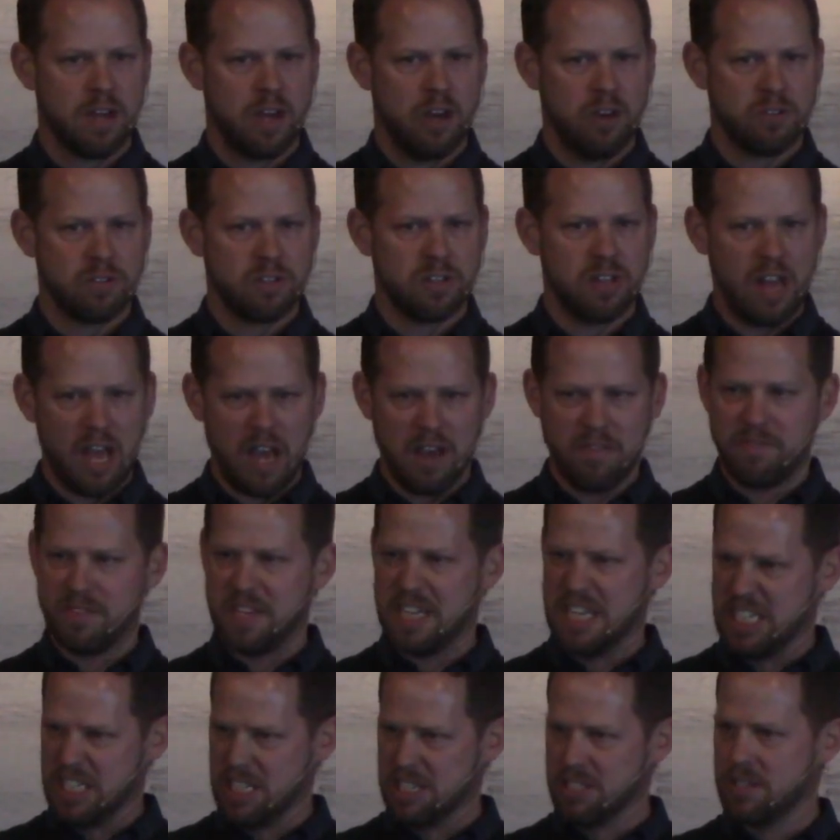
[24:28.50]
How his life
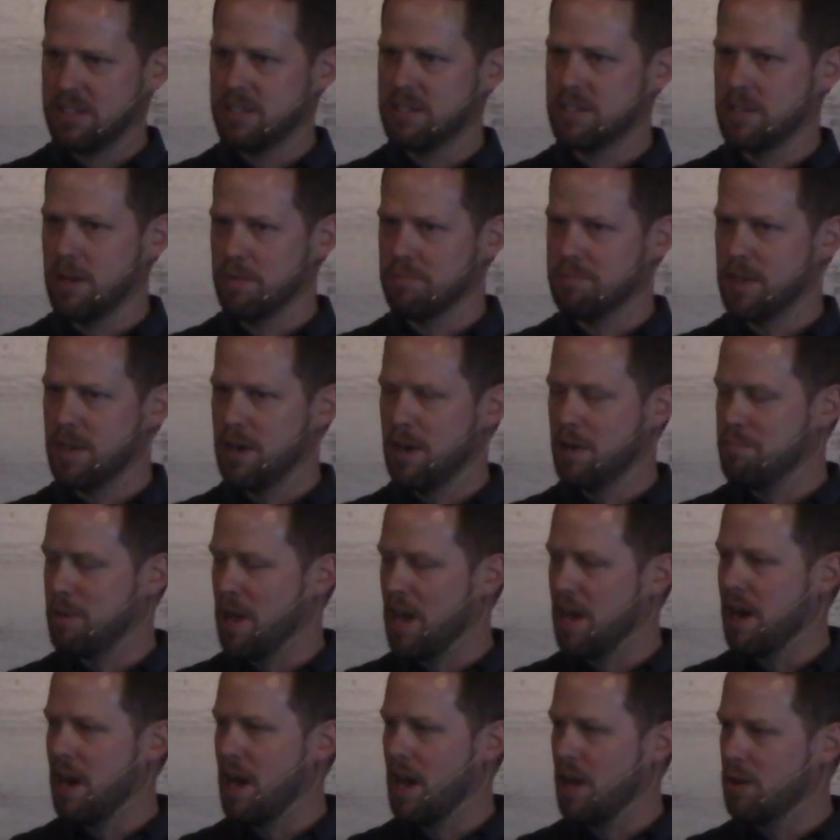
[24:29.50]
teaches us something
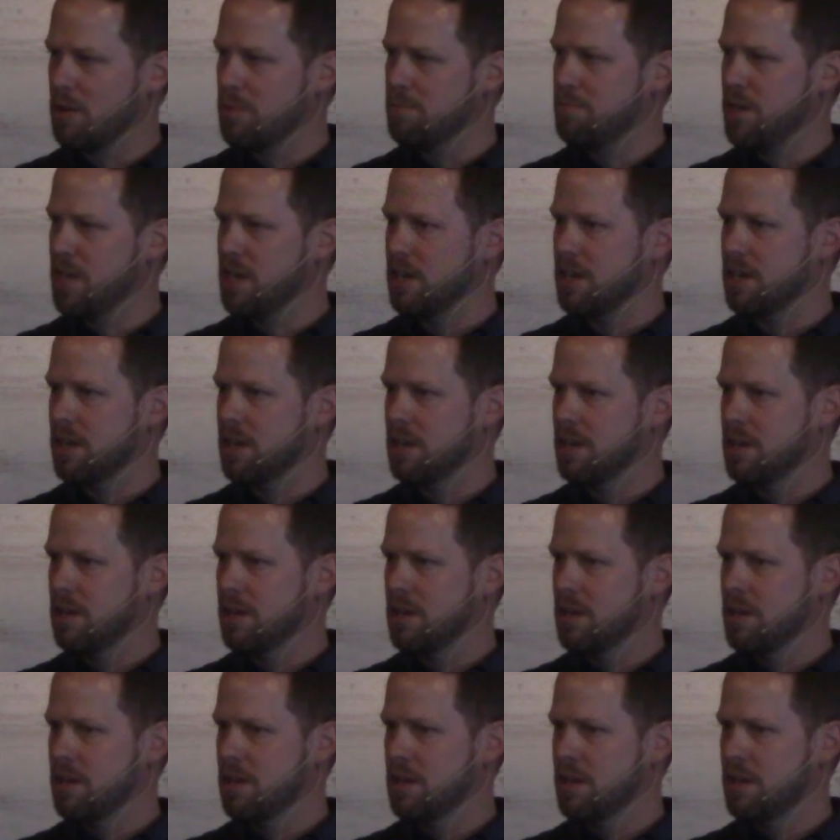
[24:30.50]
about how to be.
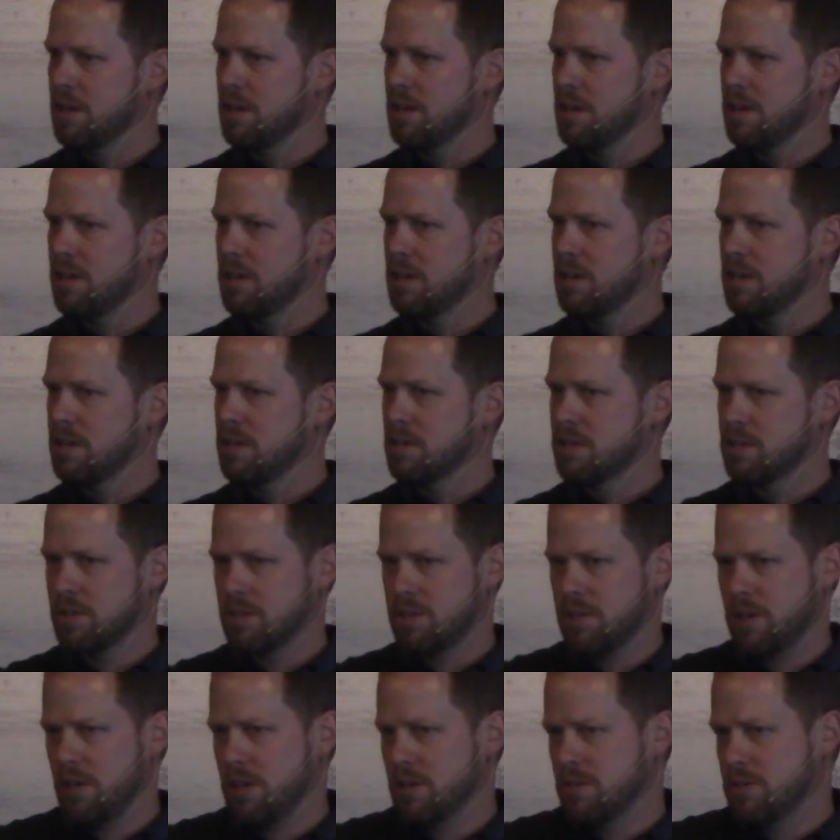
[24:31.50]
So
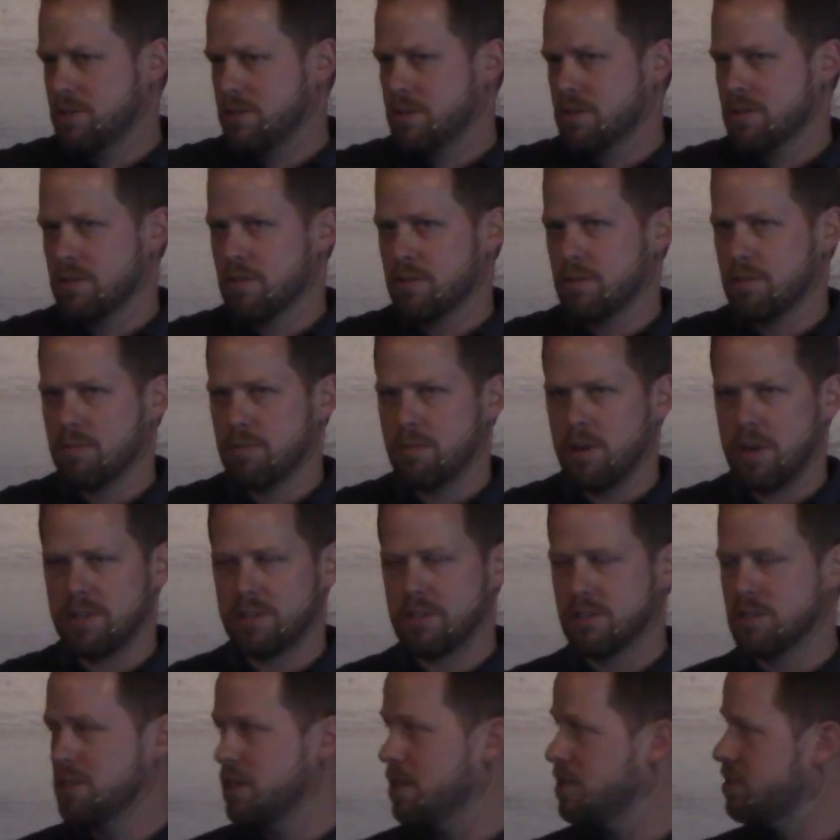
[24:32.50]
here's what I
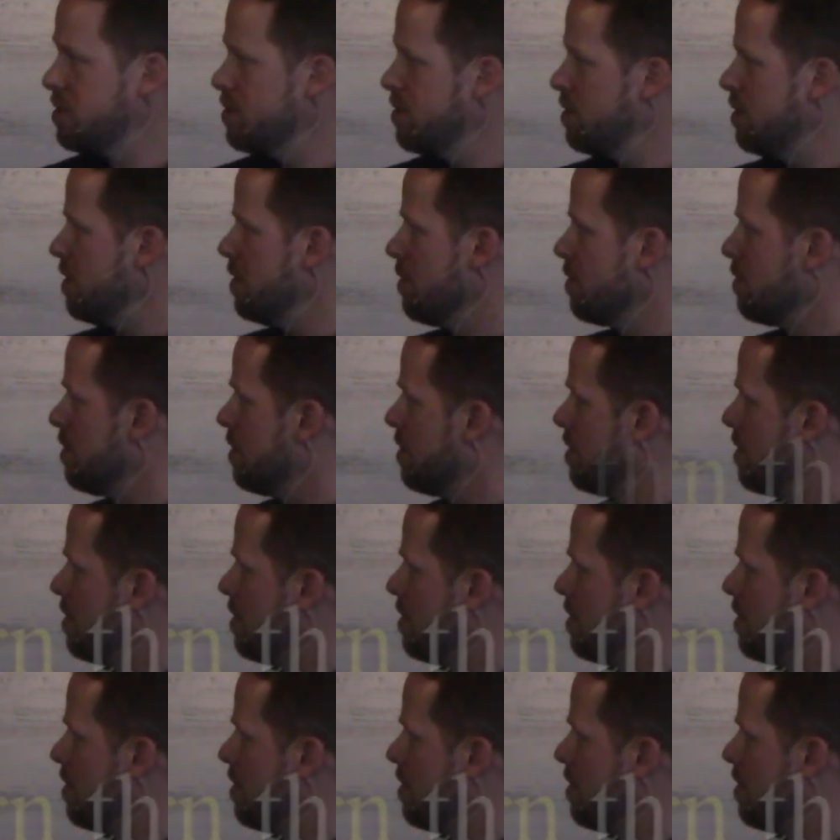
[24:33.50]
suggest you do.